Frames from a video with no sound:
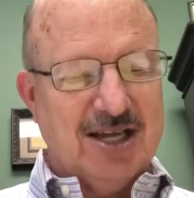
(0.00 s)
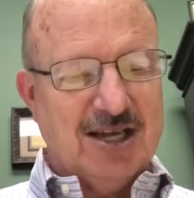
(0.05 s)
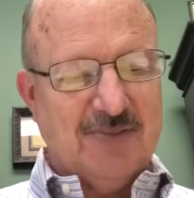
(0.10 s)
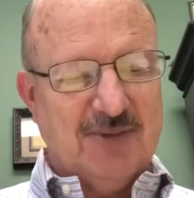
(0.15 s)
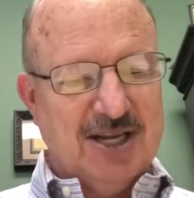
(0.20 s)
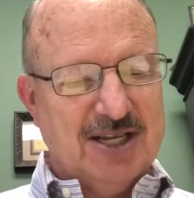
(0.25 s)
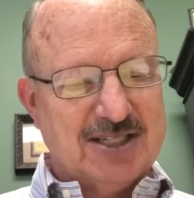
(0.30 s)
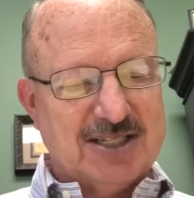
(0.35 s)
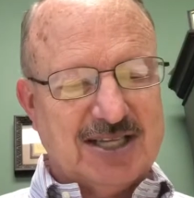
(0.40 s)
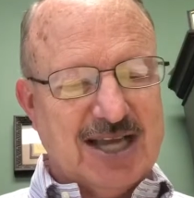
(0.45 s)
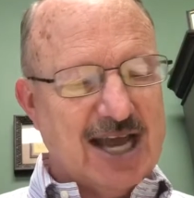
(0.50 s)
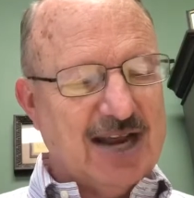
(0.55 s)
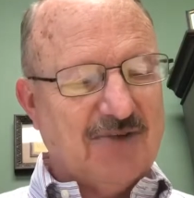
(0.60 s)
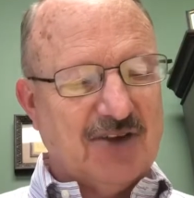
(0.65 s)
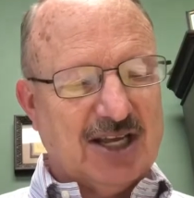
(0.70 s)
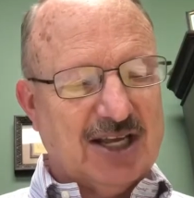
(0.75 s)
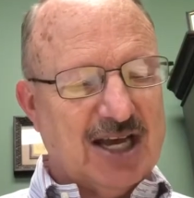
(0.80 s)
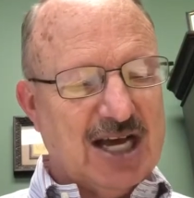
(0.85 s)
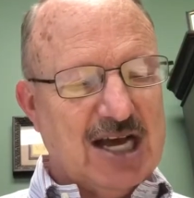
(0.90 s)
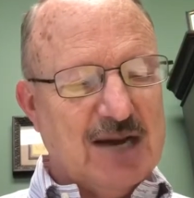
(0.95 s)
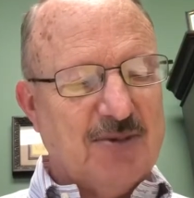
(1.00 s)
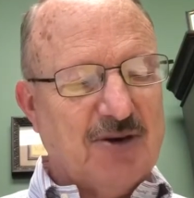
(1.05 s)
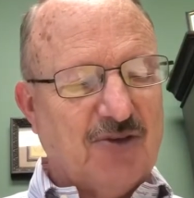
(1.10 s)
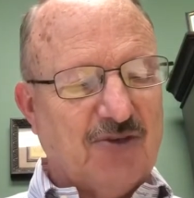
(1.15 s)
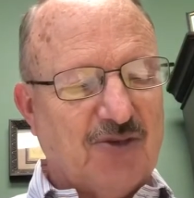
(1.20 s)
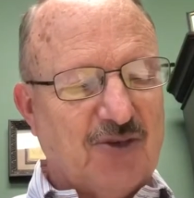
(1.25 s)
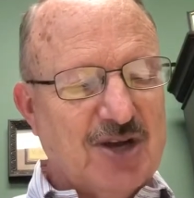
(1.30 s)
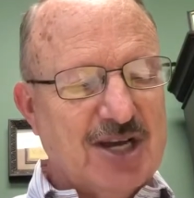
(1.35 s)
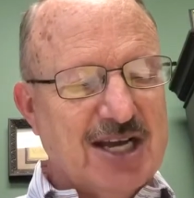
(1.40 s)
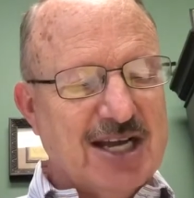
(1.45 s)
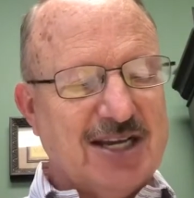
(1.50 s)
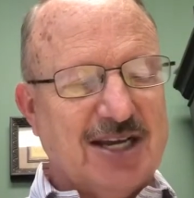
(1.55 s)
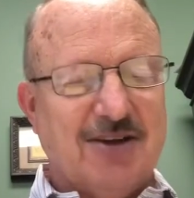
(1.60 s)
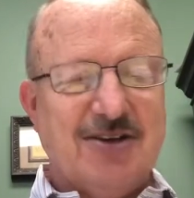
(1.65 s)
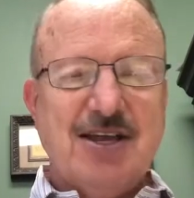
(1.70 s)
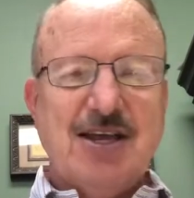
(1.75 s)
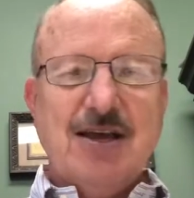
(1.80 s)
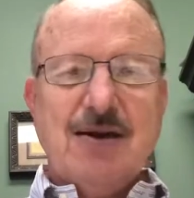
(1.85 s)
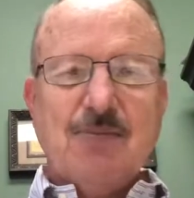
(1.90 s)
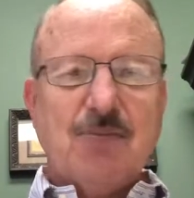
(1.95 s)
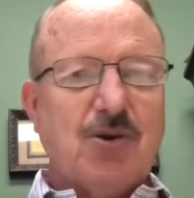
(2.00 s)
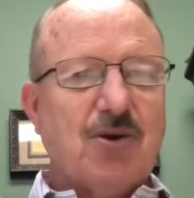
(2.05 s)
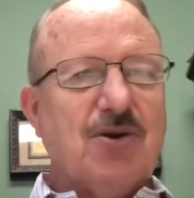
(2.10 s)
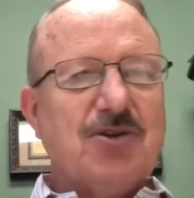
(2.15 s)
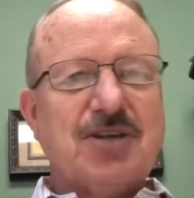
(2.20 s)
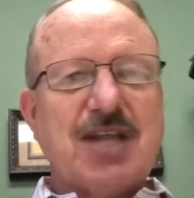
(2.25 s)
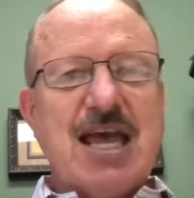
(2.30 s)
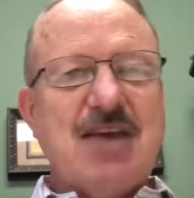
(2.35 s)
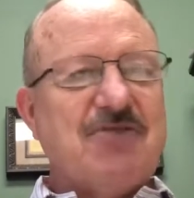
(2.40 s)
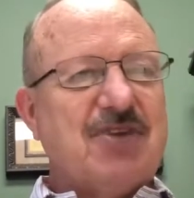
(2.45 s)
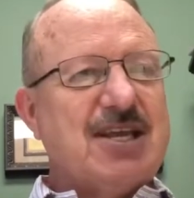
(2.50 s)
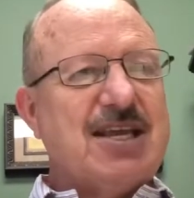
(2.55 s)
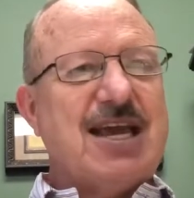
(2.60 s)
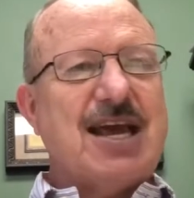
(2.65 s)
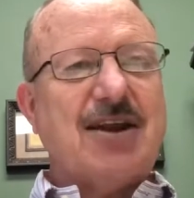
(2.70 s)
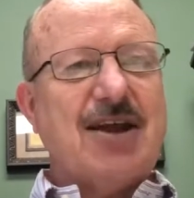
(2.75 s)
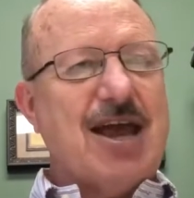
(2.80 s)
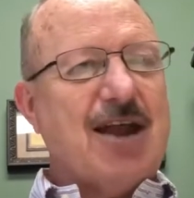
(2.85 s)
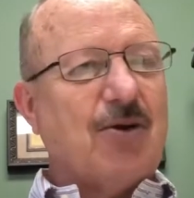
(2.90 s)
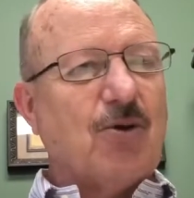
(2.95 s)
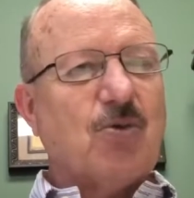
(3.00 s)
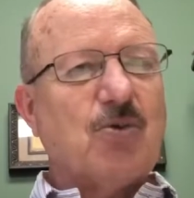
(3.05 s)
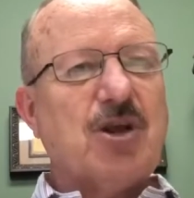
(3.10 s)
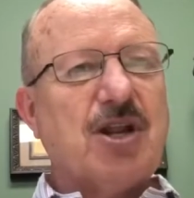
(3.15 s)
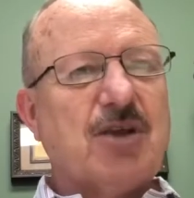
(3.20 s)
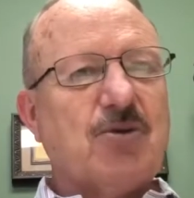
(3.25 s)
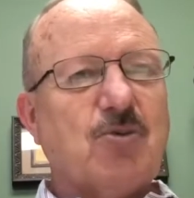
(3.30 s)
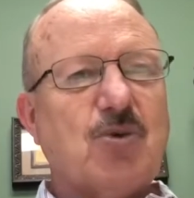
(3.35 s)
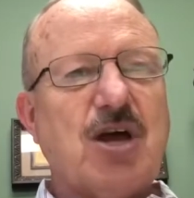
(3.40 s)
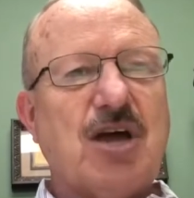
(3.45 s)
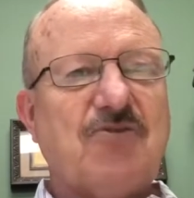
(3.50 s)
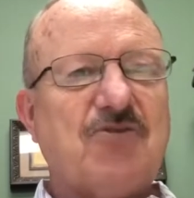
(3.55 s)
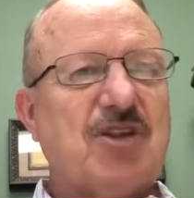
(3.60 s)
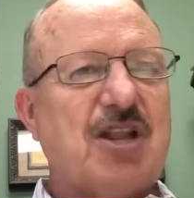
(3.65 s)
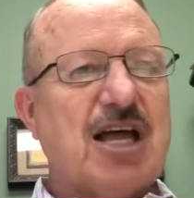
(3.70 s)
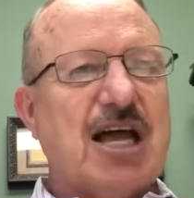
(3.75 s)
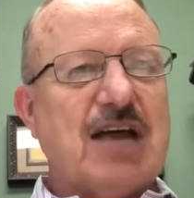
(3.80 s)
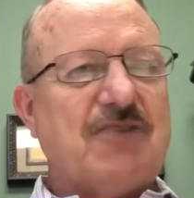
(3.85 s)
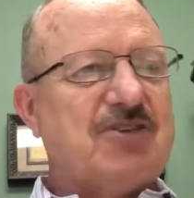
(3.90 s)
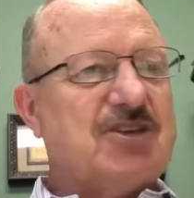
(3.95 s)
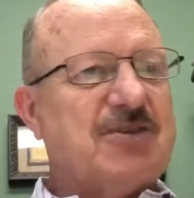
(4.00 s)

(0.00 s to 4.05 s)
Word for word: I mean, it's kind of a common refrain. You know, poor old David, he had, had a really rough life.